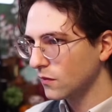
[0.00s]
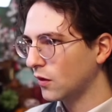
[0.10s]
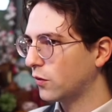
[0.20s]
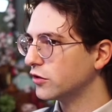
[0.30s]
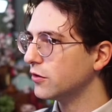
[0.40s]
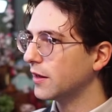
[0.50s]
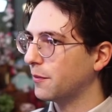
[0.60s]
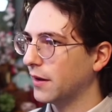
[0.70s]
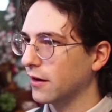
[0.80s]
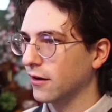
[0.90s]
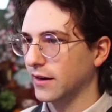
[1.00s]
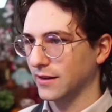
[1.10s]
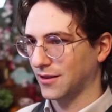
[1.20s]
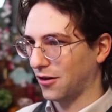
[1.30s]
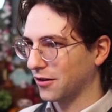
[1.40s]
Once you get bigger and
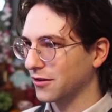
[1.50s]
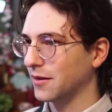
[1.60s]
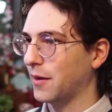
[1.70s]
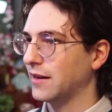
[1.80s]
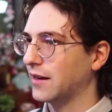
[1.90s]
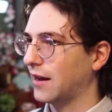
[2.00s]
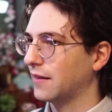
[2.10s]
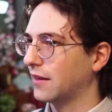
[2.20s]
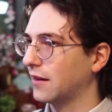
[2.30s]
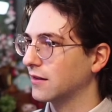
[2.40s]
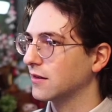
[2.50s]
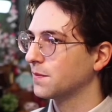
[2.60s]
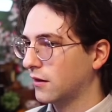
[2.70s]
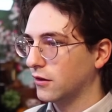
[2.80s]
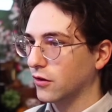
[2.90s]
it's harder to maintain things,
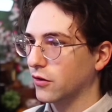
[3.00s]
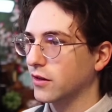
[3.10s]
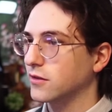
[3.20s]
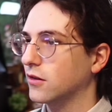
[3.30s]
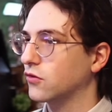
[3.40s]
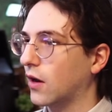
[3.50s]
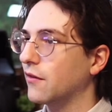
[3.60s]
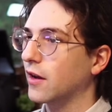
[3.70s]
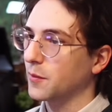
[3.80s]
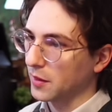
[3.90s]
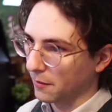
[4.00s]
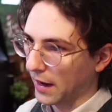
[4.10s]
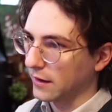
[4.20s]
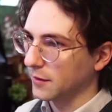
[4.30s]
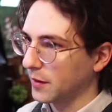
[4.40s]
you know, you can start driving up
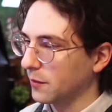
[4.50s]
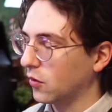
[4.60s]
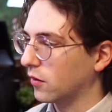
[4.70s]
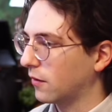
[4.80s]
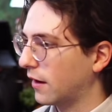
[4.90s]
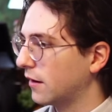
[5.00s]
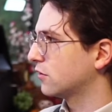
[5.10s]
demand a bit more, right?